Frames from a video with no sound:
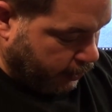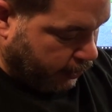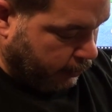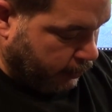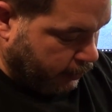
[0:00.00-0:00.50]

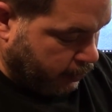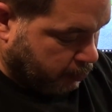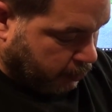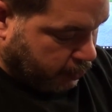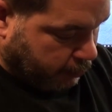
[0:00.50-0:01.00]
at
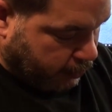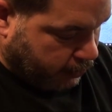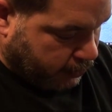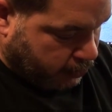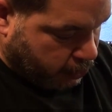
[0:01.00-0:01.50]
this point, but
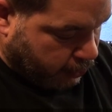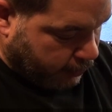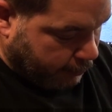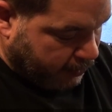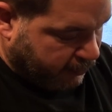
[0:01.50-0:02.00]
I had to chuck
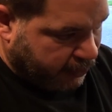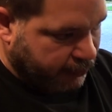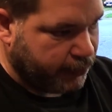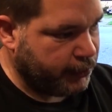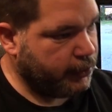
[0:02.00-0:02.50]
that pair out.